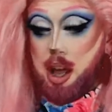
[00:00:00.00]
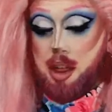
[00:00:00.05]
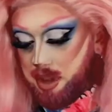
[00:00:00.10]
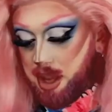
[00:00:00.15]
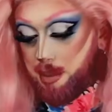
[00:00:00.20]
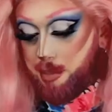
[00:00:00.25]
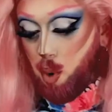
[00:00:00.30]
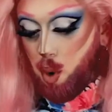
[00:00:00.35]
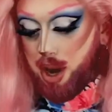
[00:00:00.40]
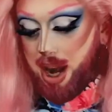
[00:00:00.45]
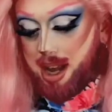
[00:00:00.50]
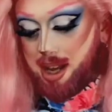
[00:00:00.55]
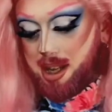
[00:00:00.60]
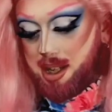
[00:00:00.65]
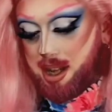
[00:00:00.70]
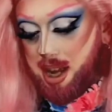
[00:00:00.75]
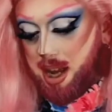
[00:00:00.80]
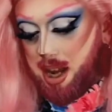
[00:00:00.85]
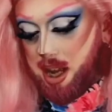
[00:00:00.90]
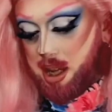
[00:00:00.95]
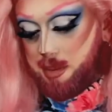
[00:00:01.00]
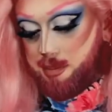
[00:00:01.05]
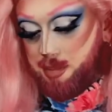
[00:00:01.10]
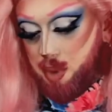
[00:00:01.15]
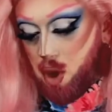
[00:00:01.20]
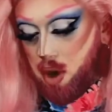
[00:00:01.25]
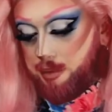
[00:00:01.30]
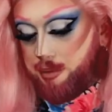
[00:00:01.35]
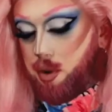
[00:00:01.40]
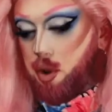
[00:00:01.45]
The boat neck design is
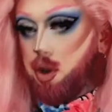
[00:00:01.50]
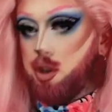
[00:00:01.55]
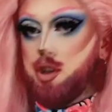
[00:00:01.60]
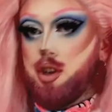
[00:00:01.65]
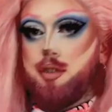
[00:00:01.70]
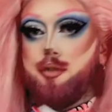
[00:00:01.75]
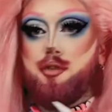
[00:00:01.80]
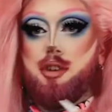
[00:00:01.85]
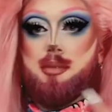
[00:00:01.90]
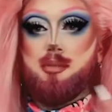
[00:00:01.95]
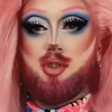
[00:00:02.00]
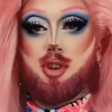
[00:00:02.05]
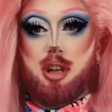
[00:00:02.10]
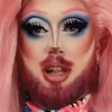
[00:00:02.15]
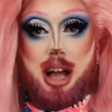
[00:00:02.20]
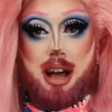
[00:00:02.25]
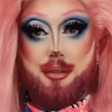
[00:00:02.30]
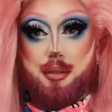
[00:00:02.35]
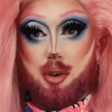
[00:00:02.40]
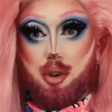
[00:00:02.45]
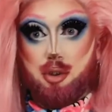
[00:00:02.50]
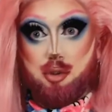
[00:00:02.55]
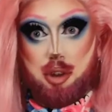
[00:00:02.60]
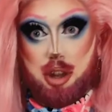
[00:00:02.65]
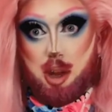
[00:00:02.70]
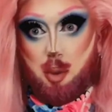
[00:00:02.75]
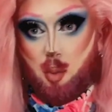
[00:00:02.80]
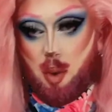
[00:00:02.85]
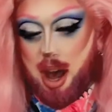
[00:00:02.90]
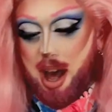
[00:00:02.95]
beautiful, it just frames her clavicles really
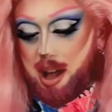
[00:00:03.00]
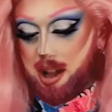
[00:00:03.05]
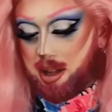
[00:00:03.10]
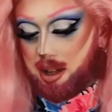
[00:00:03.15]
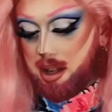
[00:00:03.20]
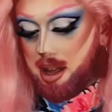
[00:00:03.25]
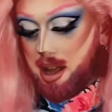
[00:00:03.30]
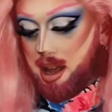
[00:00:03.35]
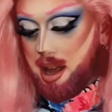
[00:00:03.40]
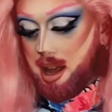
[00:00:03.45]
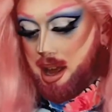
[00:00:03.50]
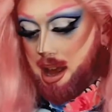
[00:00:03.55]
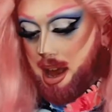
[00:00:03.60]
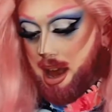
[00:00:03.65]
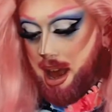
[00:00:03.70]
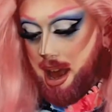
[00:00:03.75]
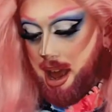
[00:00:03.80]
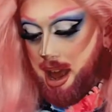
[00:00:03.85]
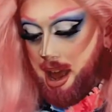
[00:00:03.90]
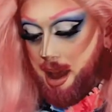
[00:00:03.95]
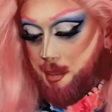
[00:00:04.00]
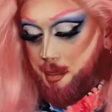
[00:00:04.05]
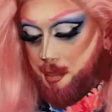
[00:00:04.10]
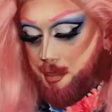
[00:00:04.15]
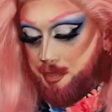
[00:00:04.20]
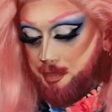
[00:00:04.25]
well. And